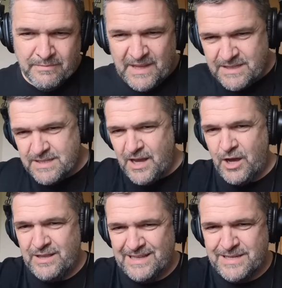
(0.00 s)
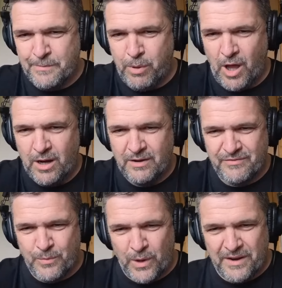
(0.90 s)
That's the house. That's a block of
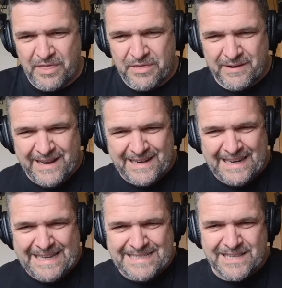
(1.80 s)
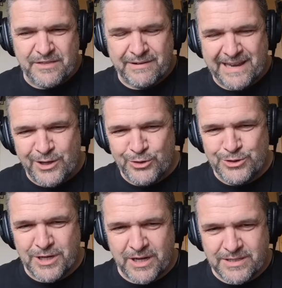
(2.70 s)
what? At least three
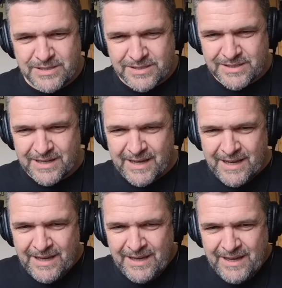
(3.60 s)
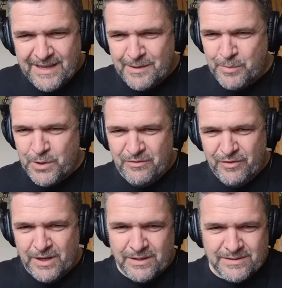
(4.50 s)
huge houses in a
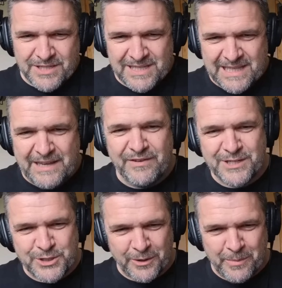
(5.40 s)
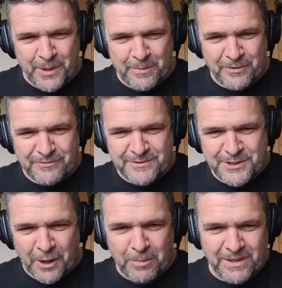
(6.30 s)
beautiful leafy suburb of
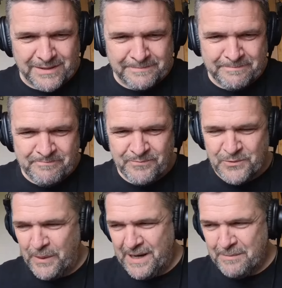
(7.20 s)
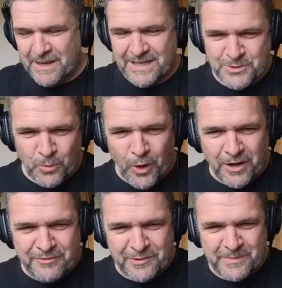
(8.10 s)
Dublin, 20 minutes
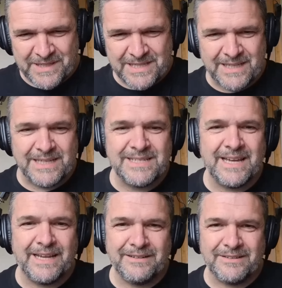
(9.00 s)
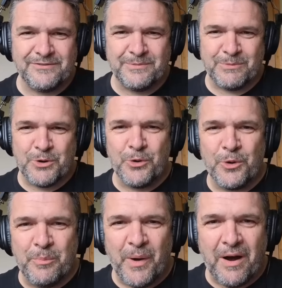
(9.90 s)
walk from the city centre, from
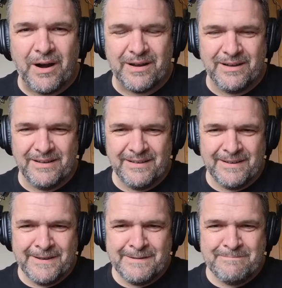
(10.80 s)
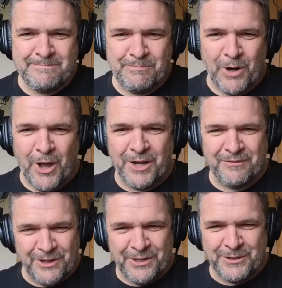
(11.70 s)
Croke Park.
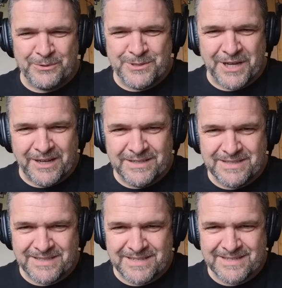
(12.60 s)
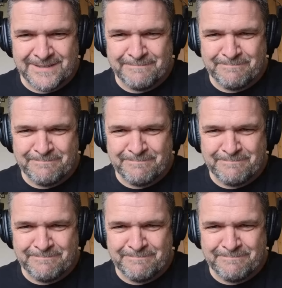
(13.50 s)
Look at those houses.